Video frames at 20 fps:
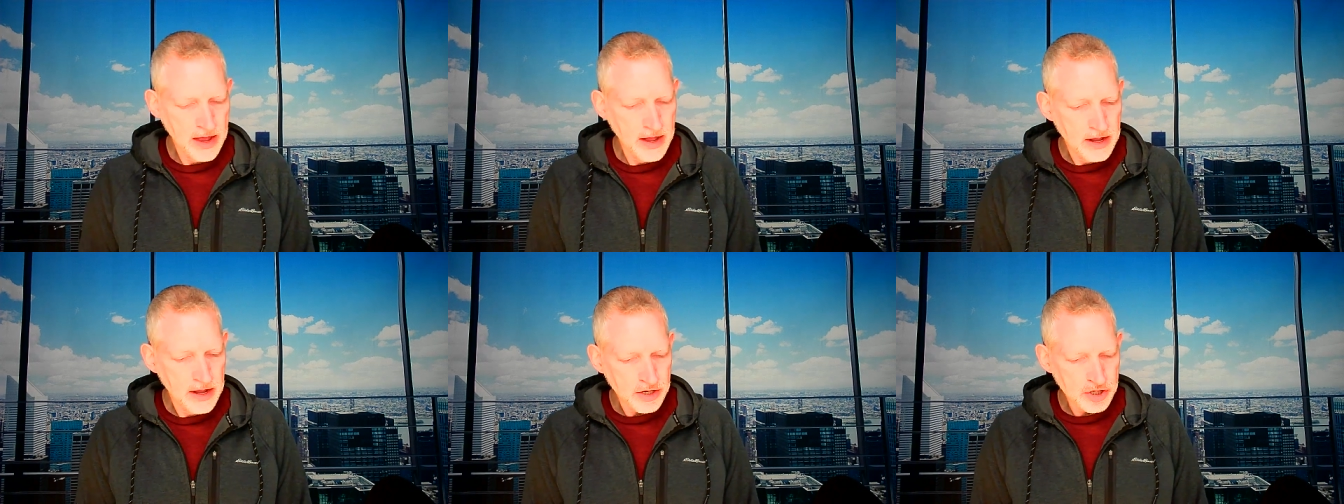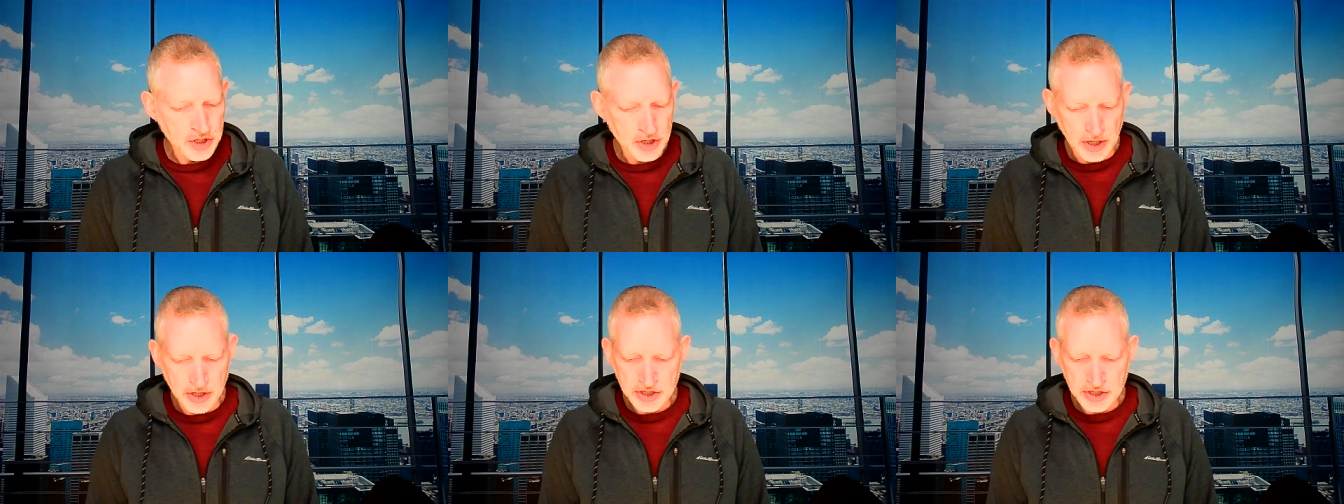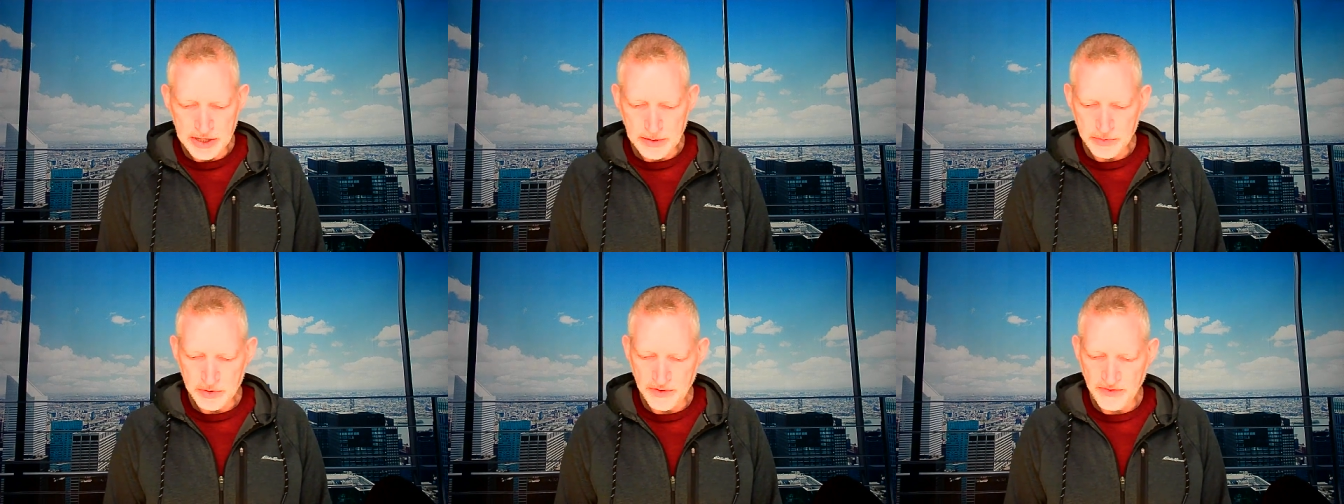John
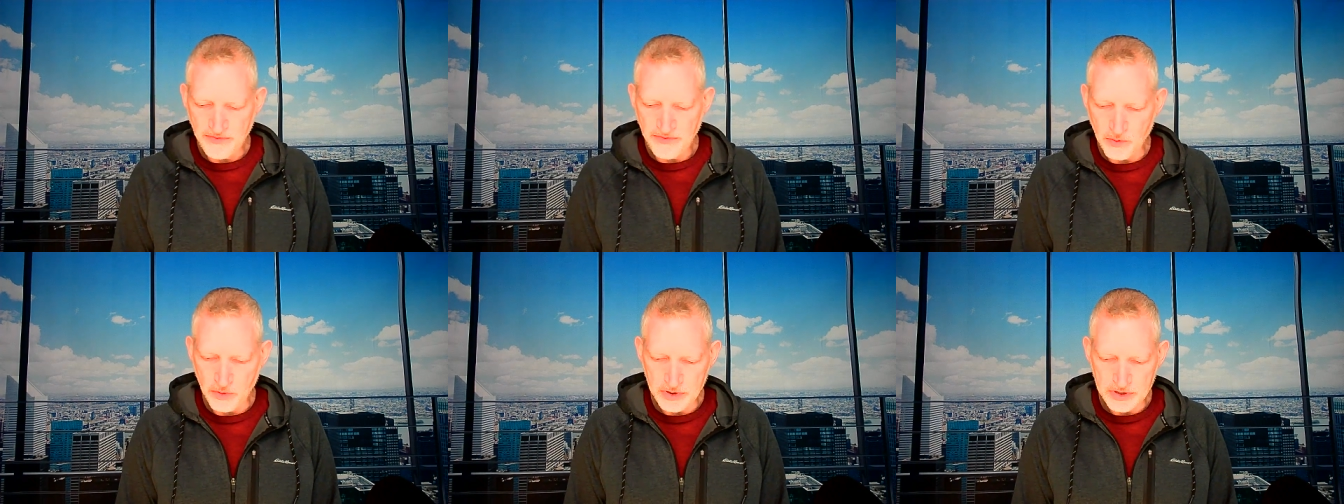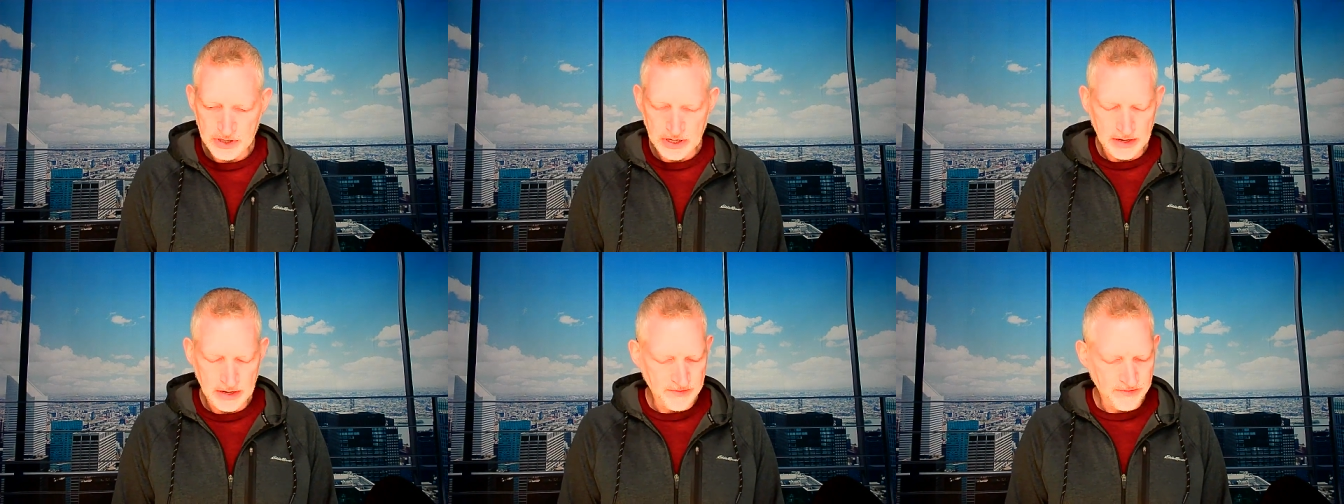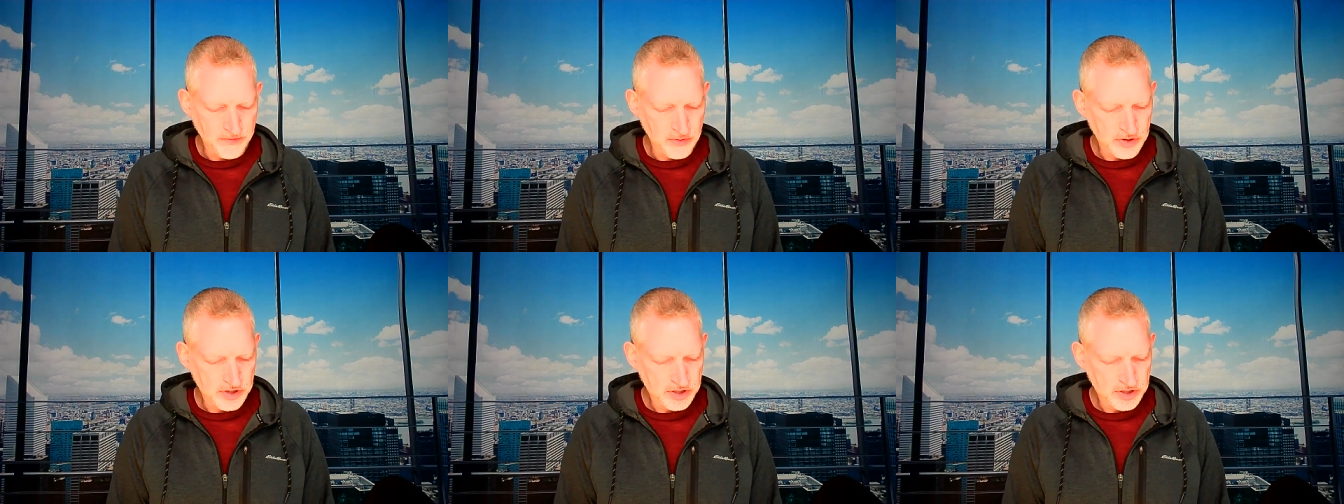chapter 14,
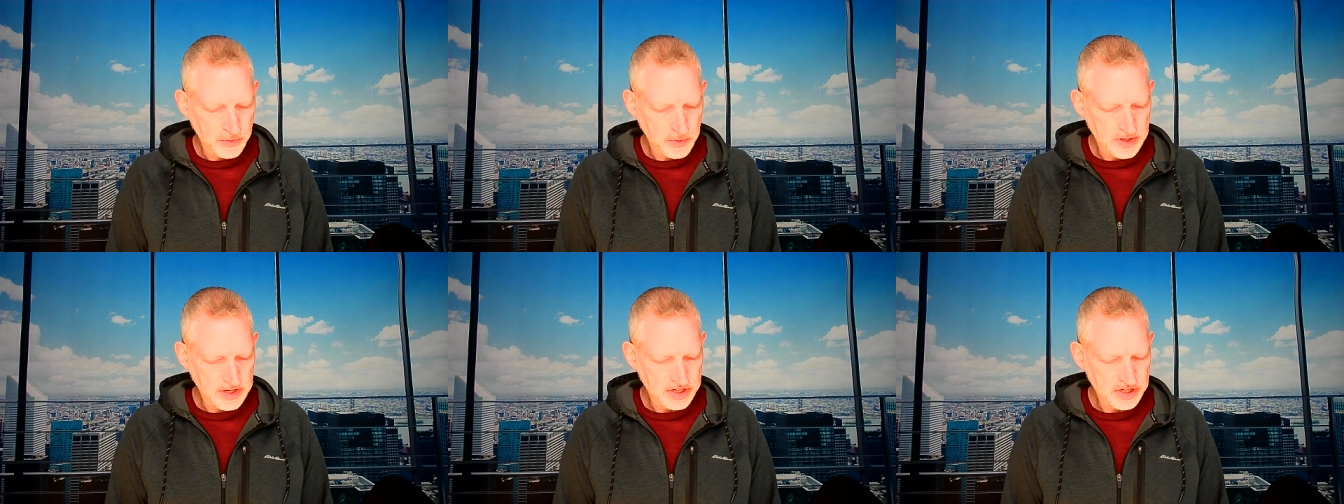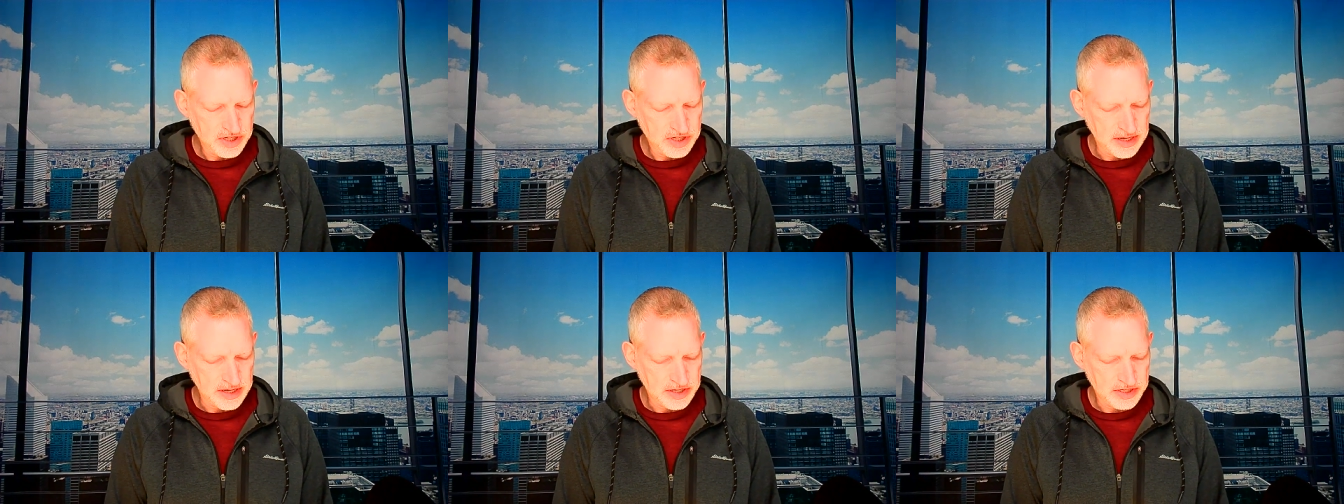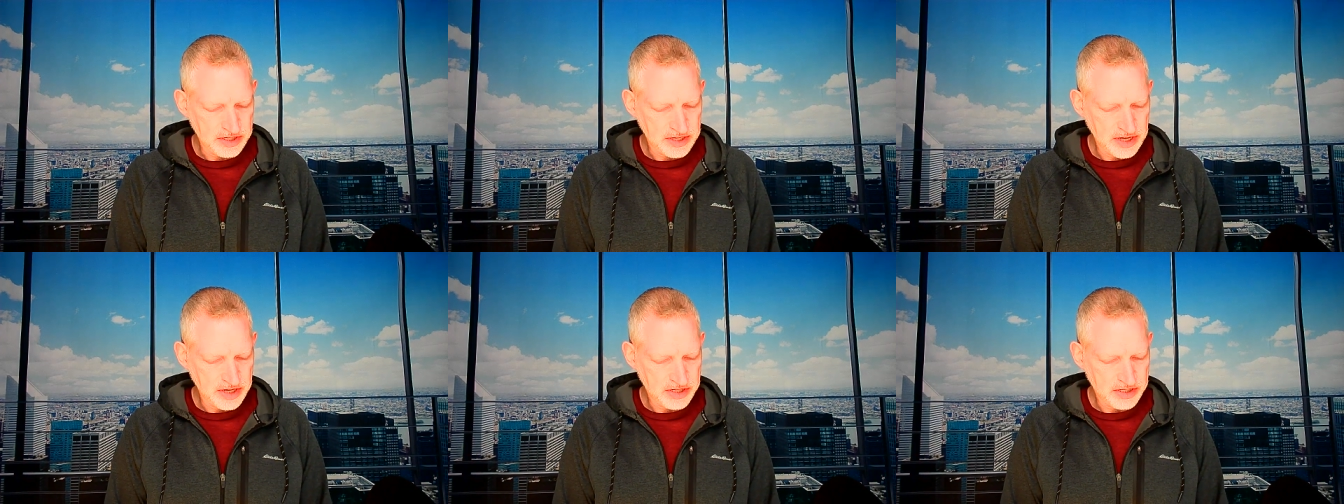verse
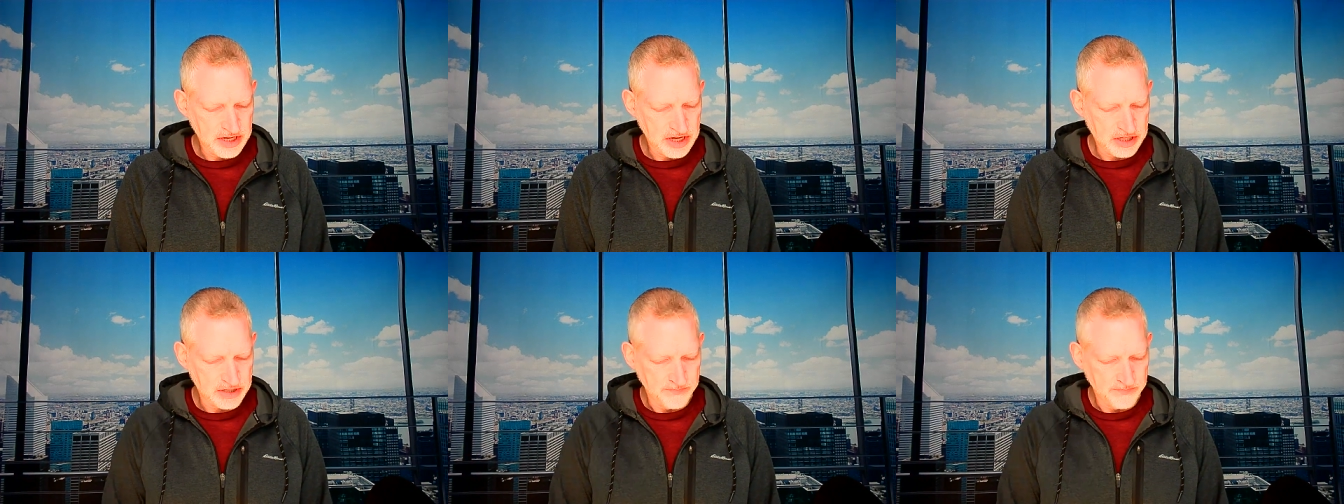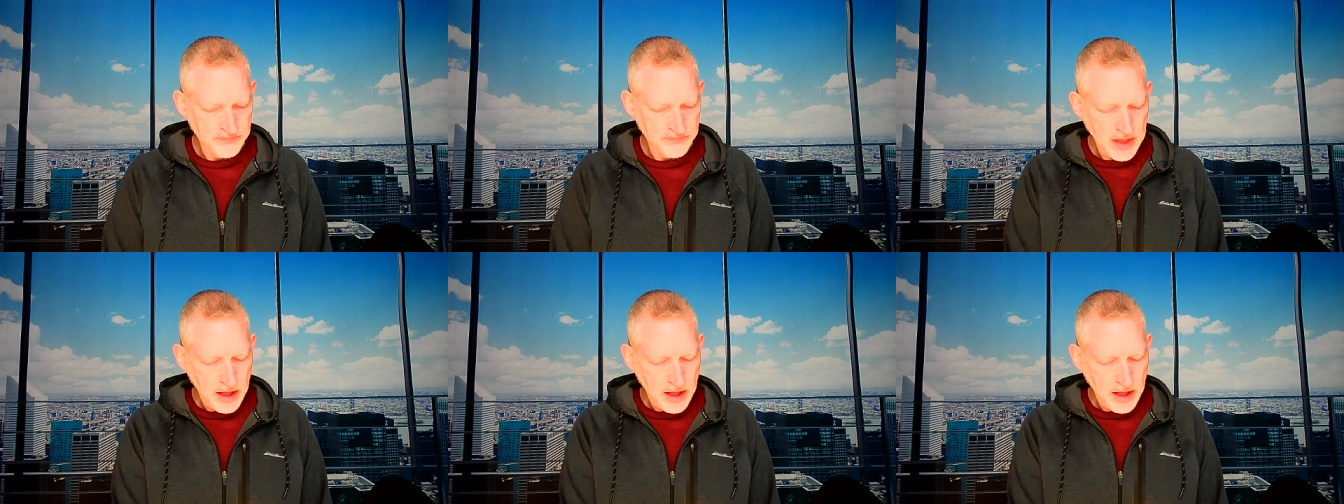26 says this